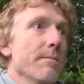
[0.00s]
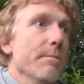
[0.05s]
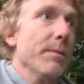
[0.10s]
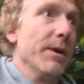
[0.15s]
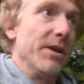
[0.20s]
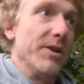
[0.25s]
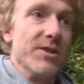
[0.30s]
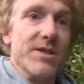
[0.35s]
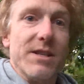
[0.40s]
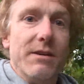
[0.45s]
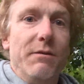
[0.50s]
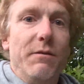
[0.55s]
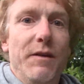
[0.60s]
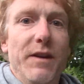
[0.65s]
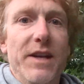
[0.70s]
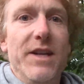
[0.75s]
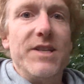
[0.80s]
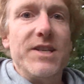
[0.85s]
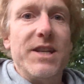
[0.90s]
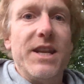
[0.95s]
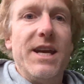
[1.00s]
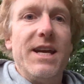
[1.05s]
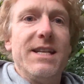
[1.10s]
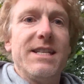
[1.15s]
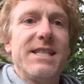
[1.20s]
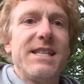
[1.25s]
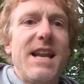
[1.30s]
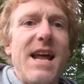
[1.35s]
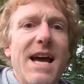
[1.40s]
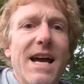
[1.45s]
Because they've finished their
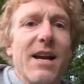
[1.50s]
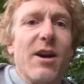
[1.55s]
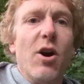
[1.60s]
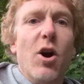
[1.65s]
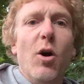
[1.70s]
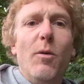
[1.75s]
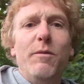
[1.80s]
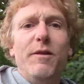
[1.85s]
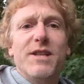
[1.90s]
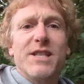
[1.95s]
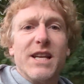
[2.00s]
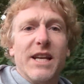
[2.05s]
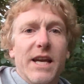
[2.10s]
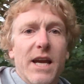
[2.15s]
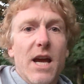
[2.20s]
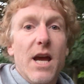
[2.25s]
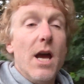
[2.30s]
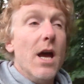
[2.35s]
snack, obviously.